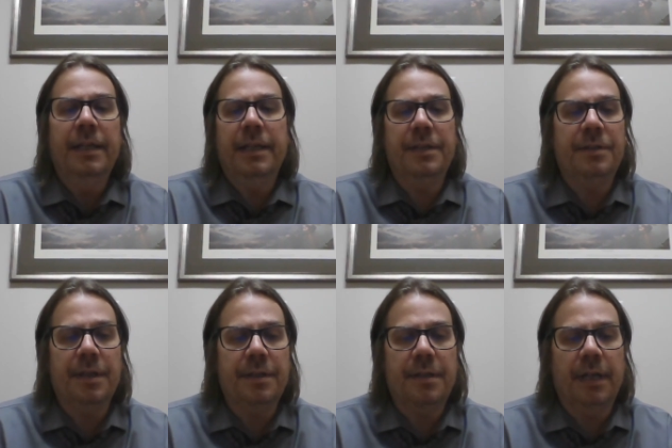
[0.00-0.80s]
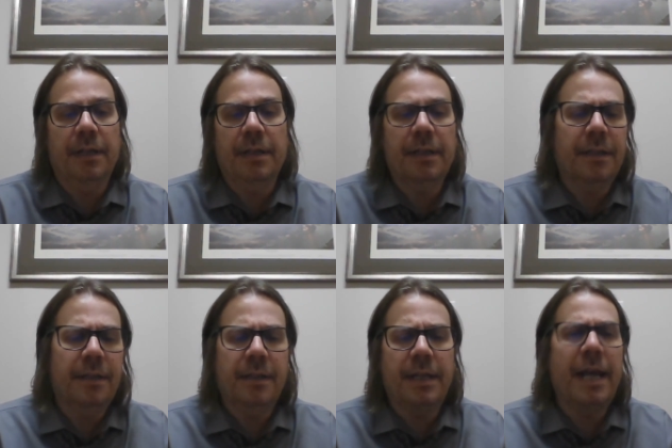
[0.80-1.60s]
is just, uh,
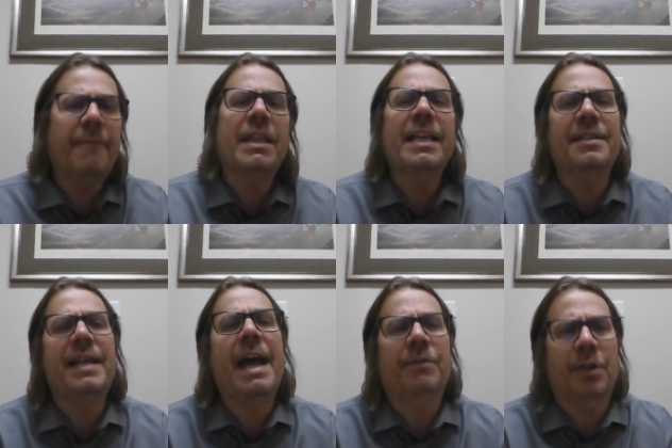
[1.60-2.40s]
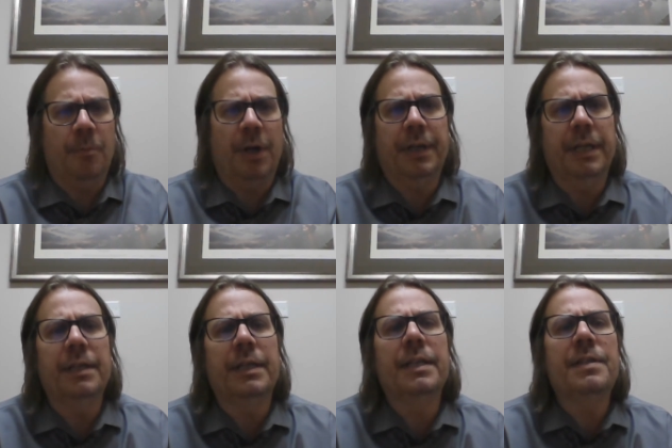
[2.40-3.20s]
everything is aftermarket.
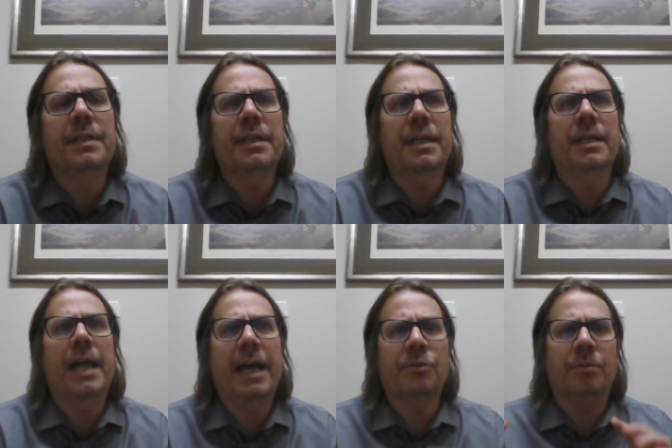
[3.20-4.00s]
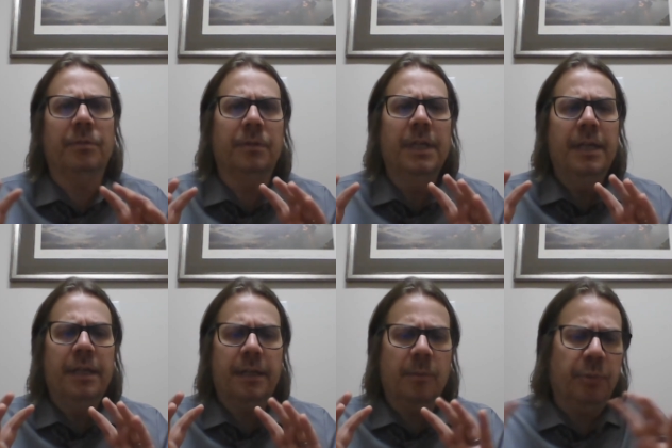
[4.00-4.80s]
It isn't an actual
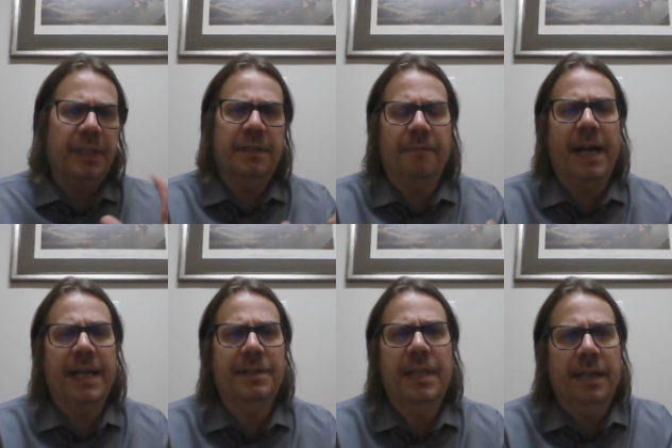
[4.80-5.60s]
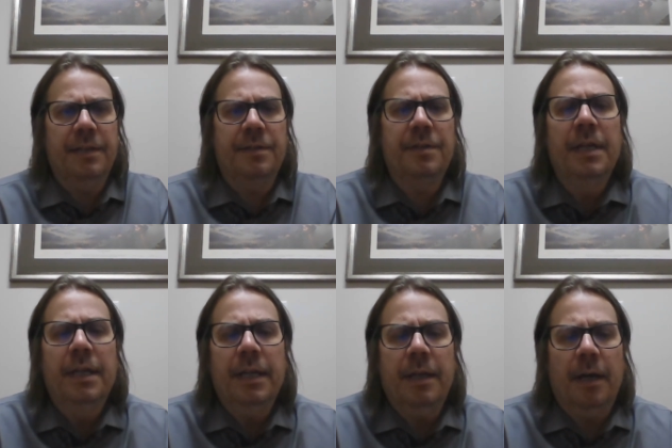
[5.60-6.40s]
complete device that is
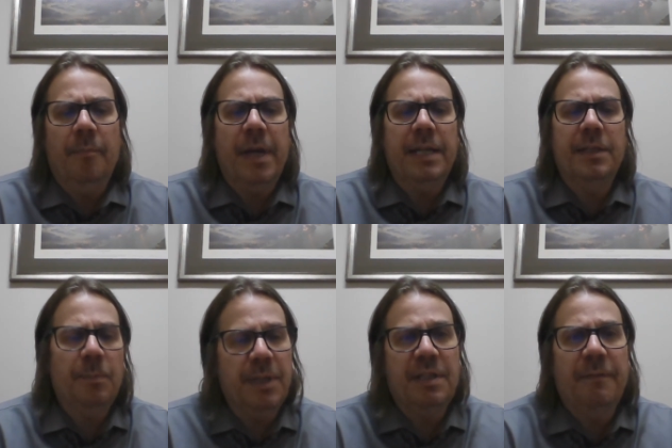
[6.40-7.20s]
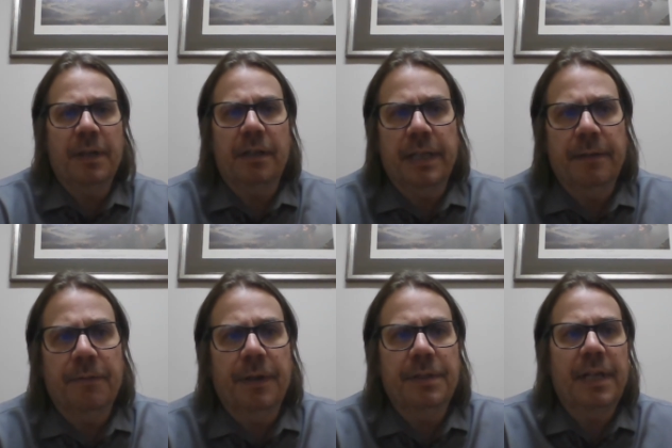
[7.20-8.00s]
uh, made specifically
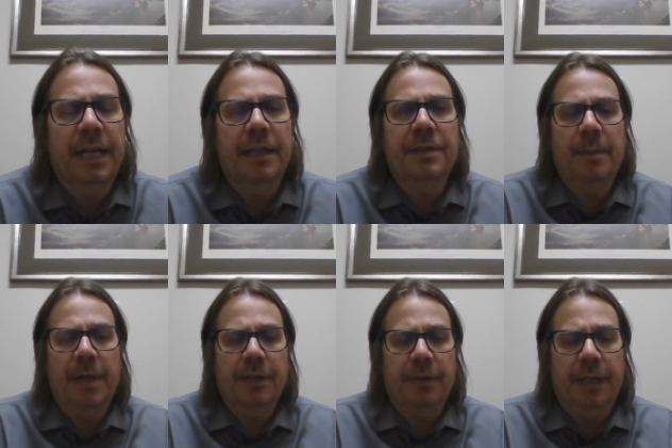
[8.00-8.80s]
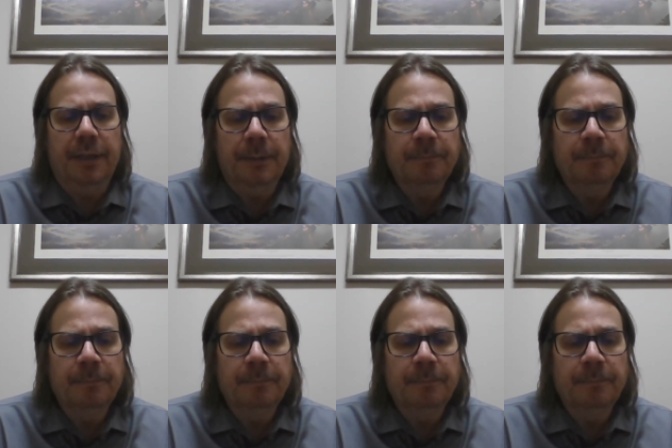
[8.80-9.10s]
for inside the semi trailer.